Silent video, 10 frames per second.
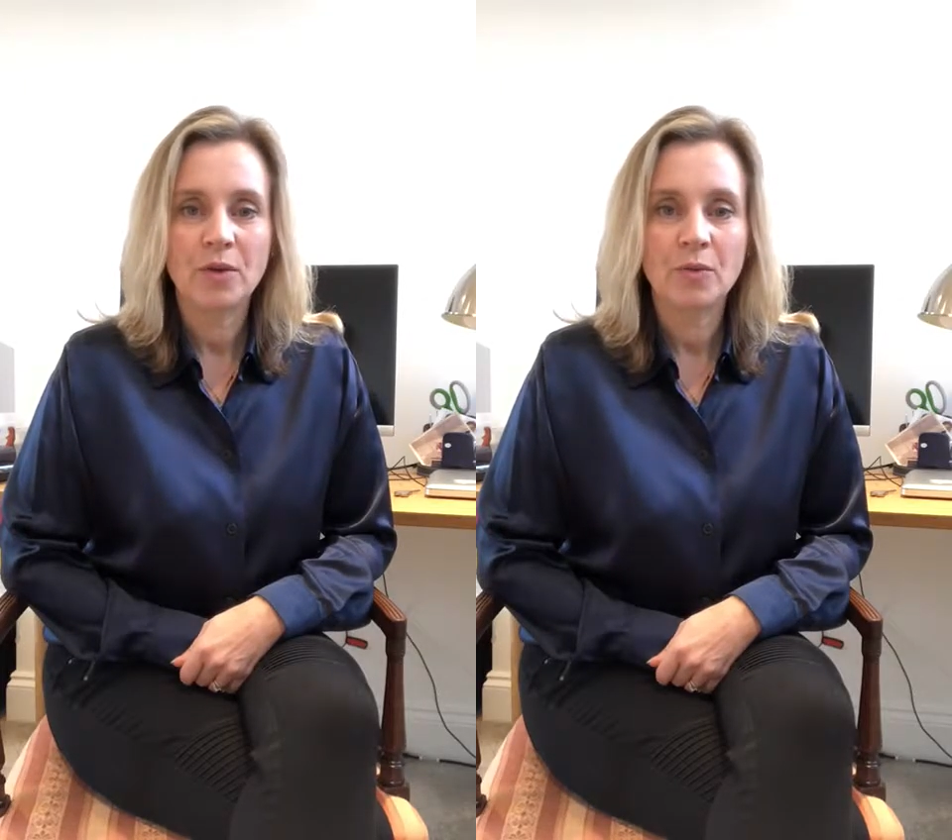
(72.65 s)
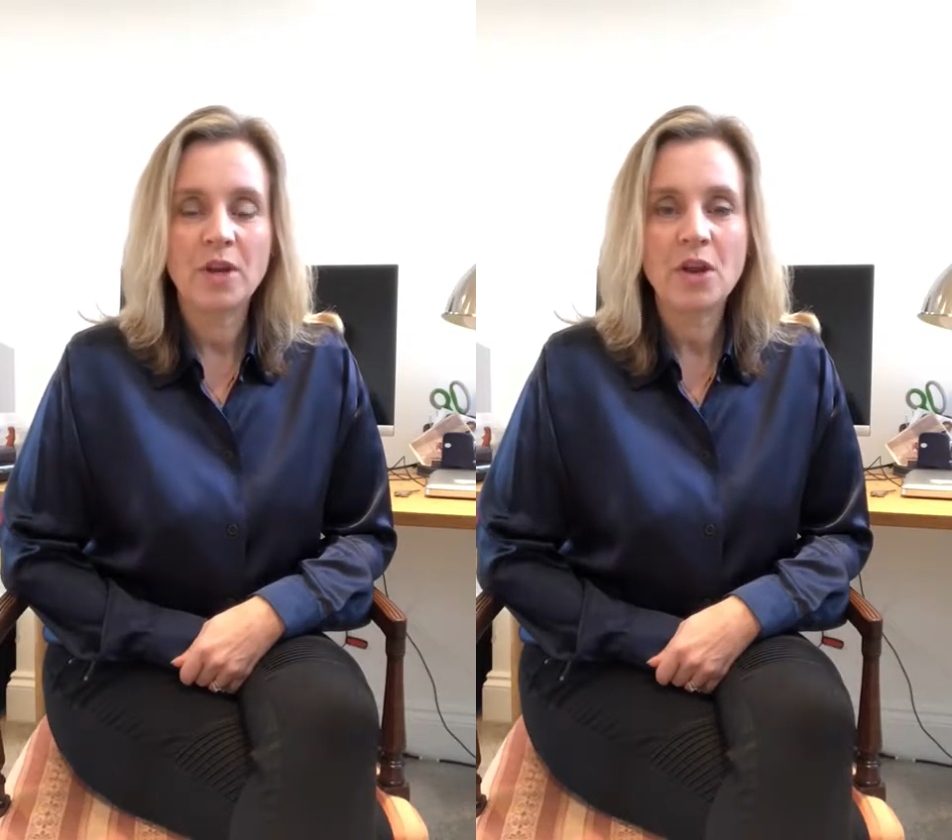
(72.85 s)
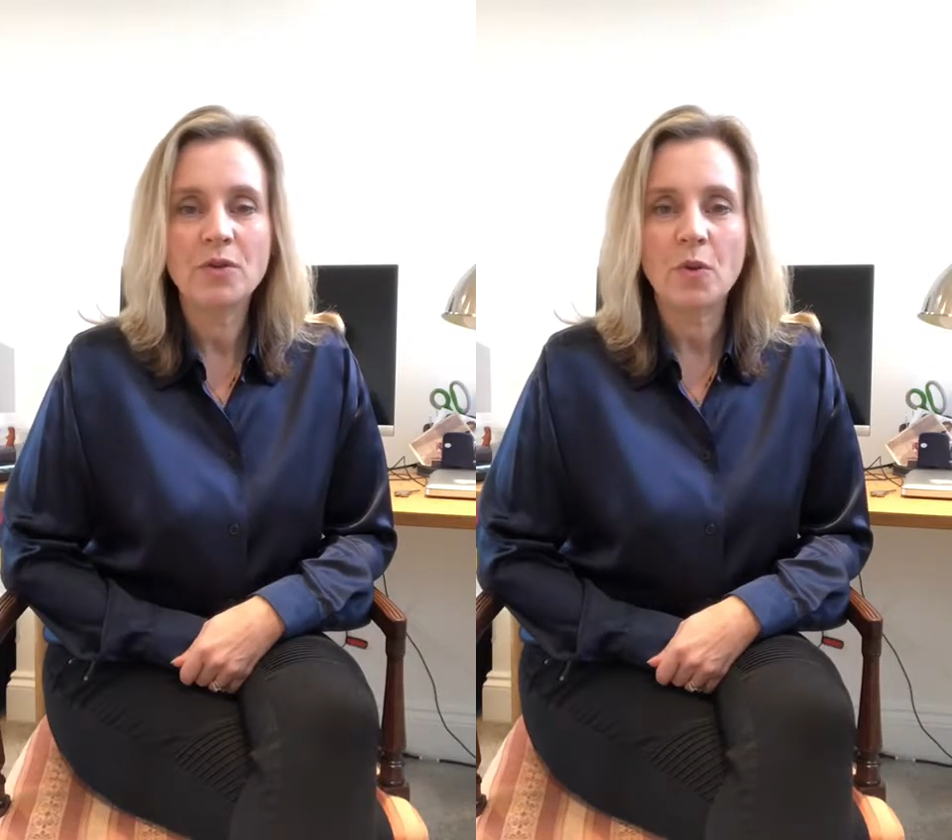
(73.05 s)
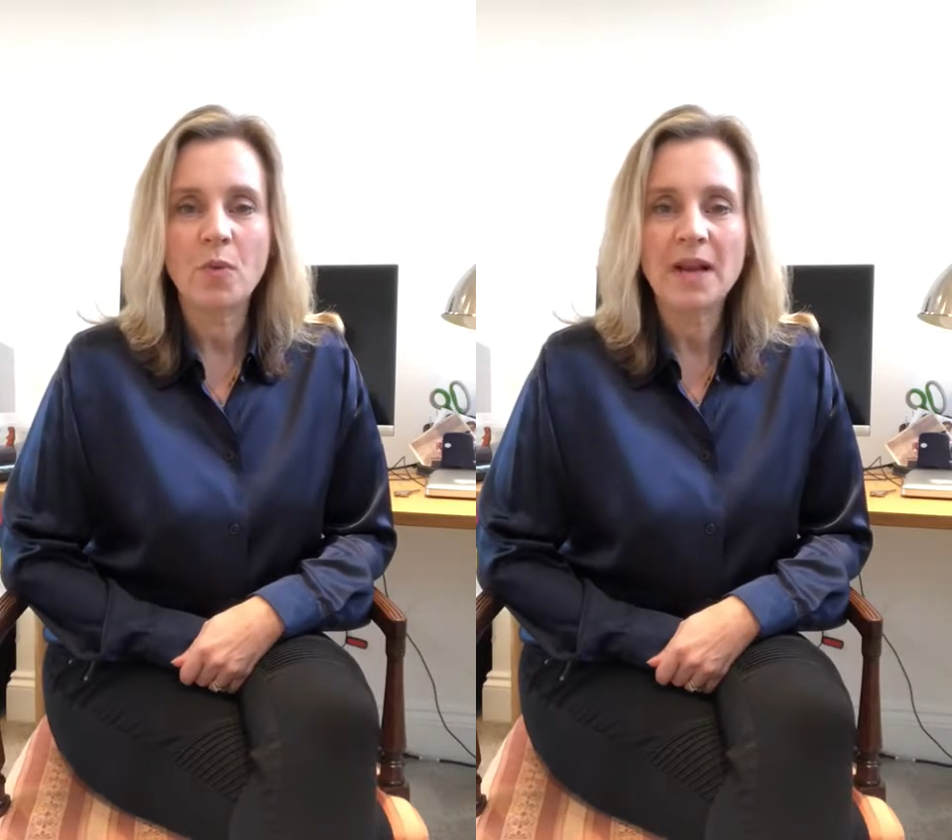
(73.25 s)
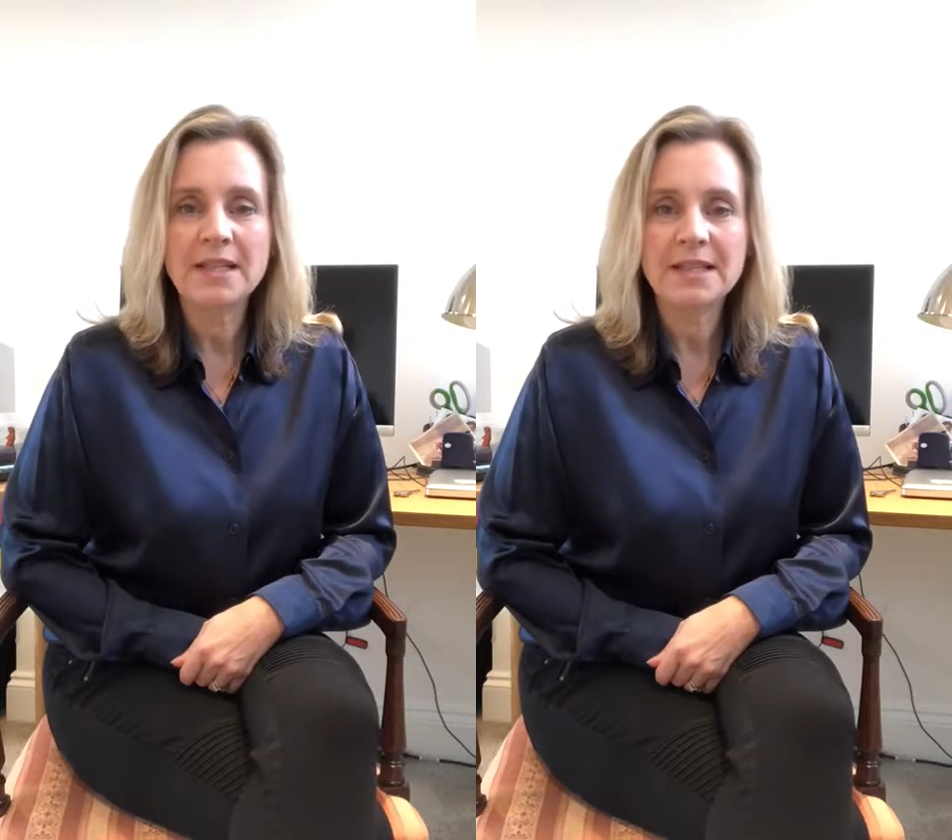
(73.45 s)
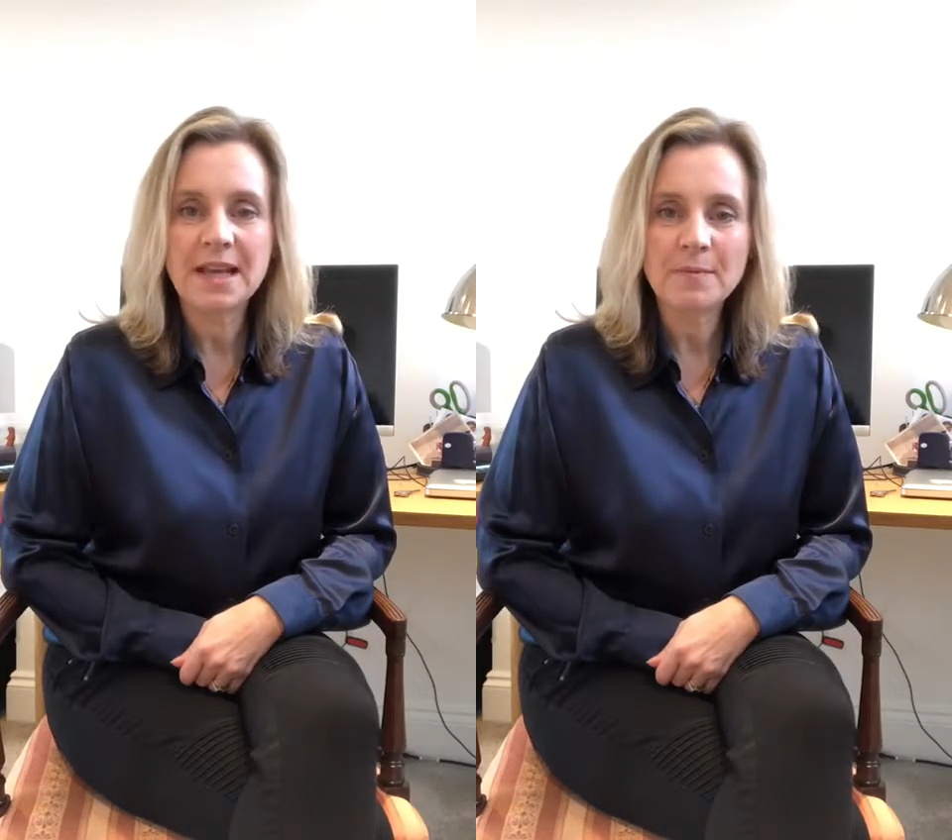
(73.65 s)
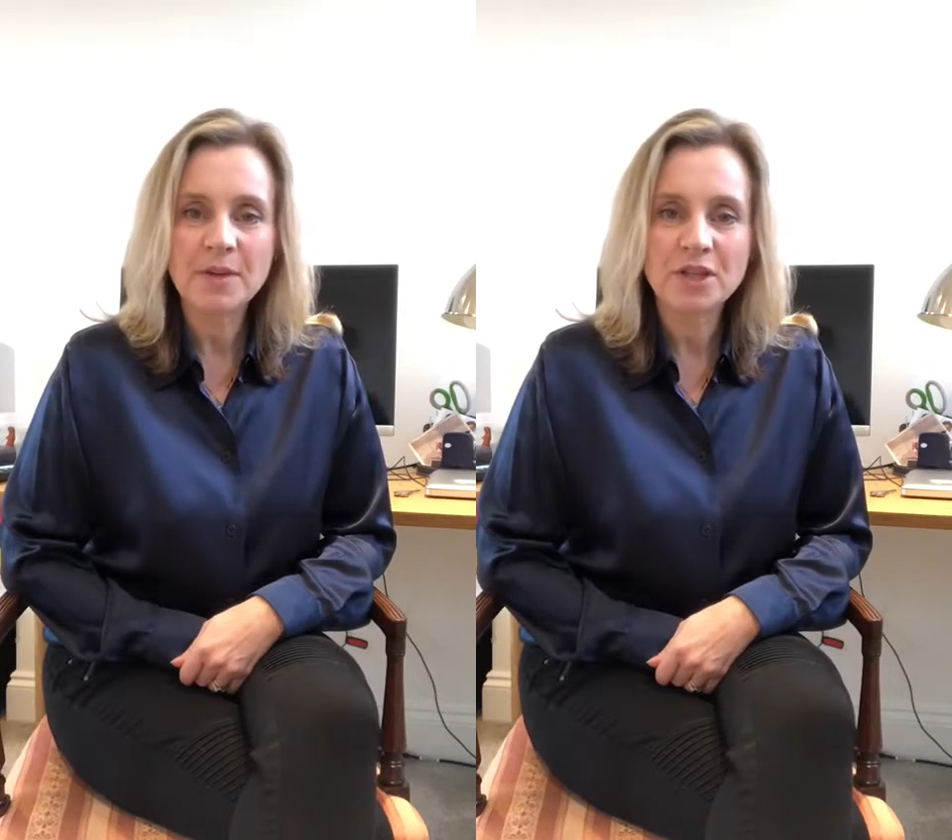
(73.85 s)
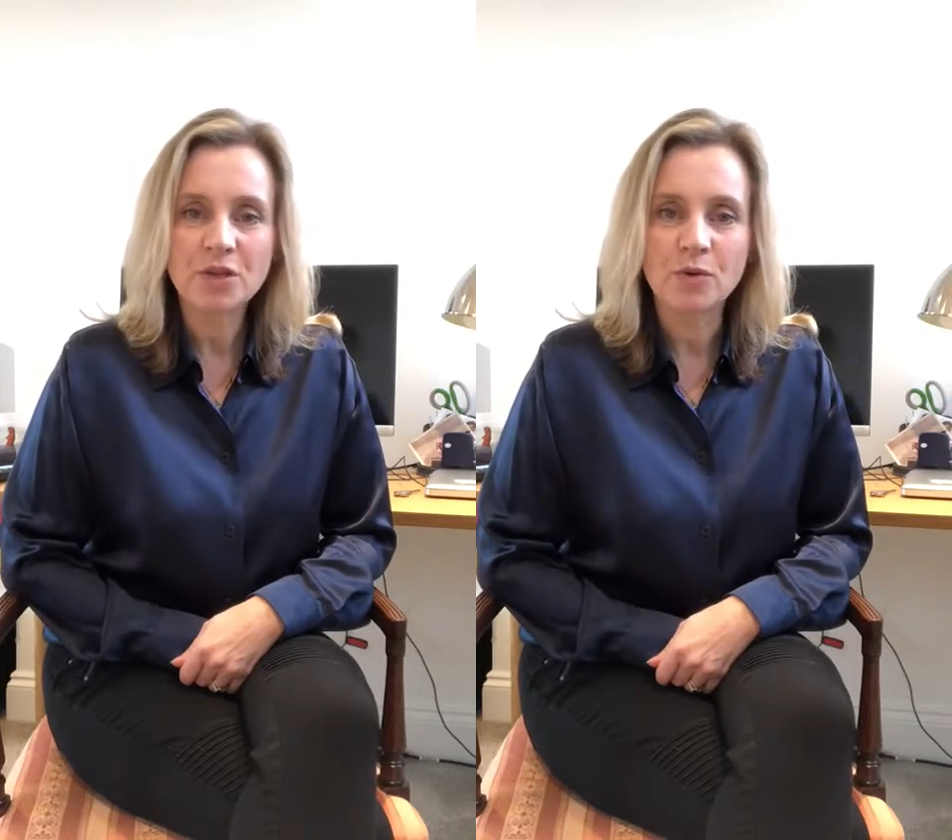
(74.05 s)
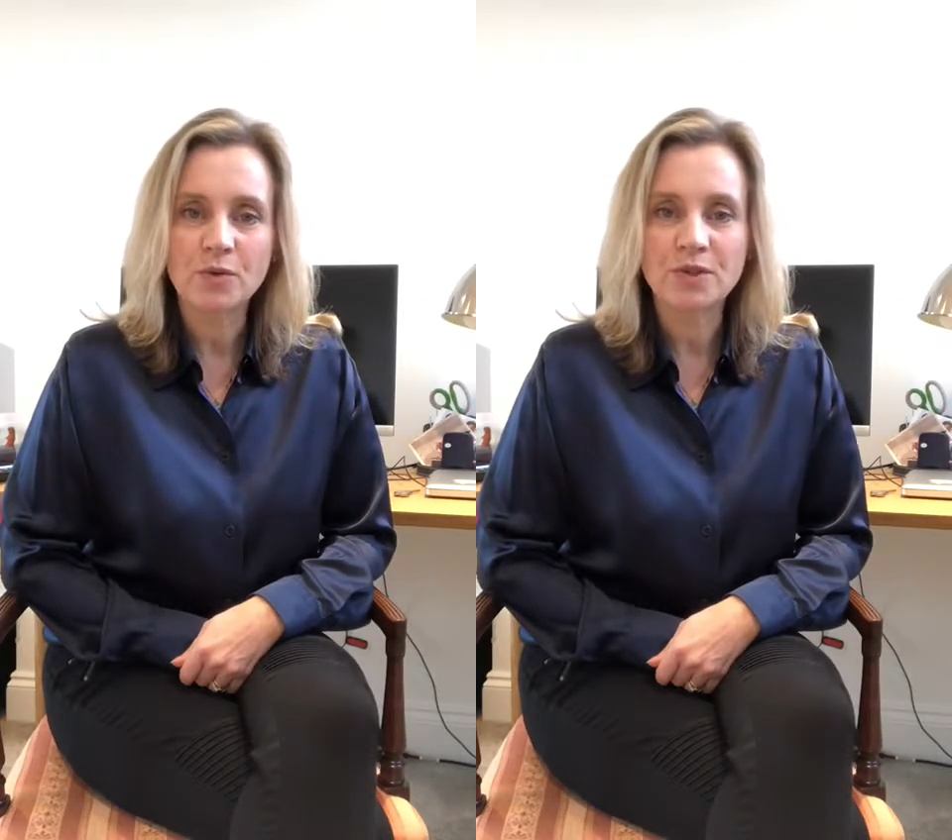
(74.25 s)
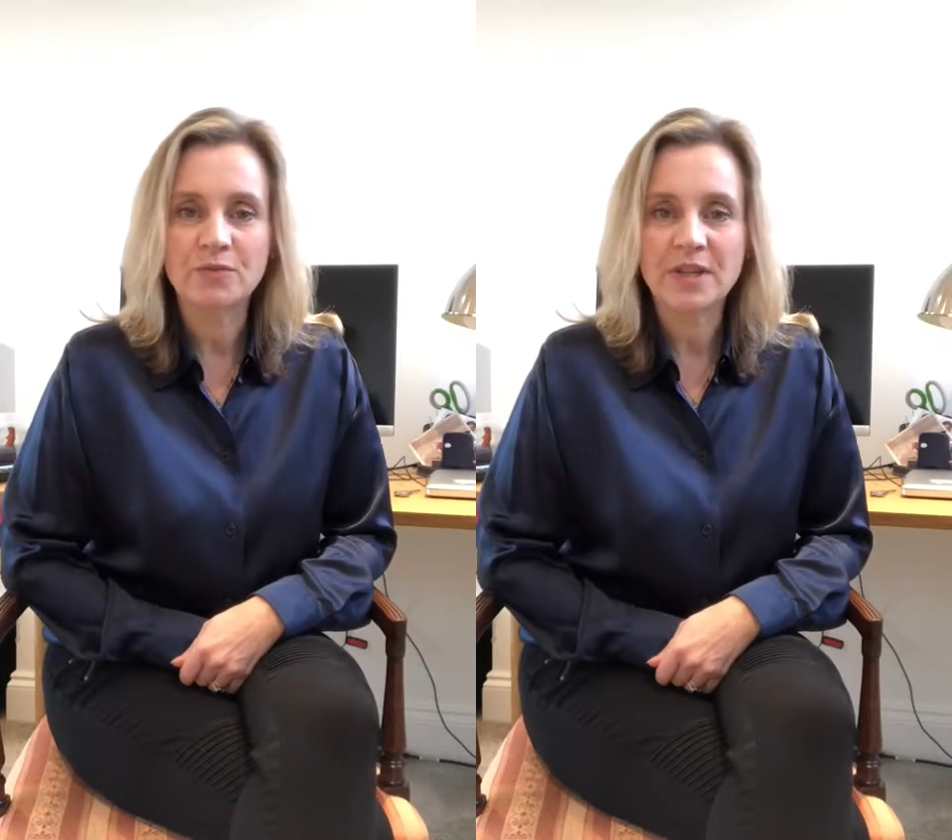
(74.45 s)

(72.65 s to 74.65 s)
We know that well-established causal